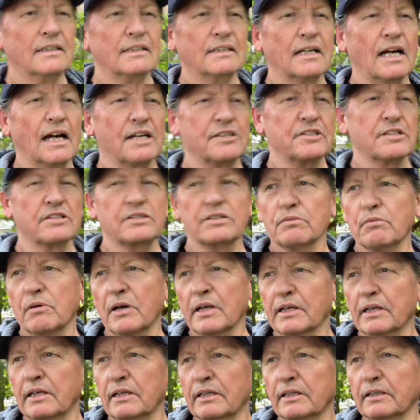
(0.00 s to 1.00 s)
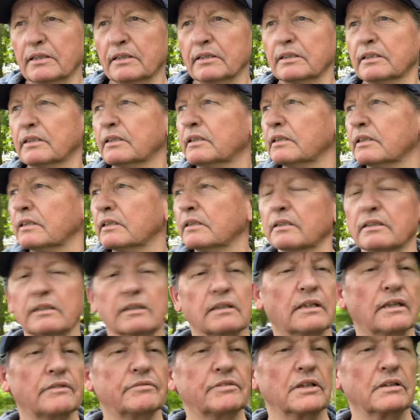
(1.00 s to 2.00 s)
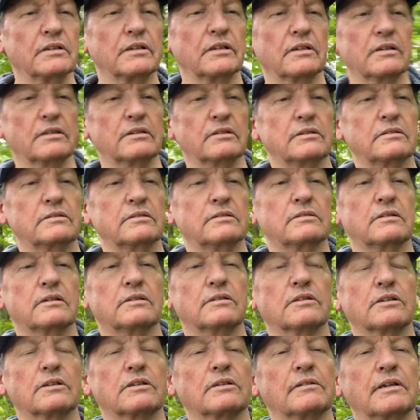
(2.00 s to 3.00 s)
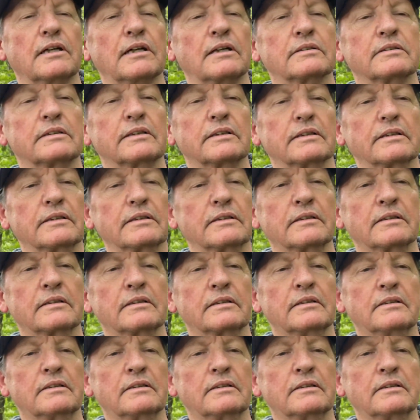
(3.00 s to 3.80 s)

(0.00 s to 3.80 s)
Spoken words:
I just want to give you a little look around here.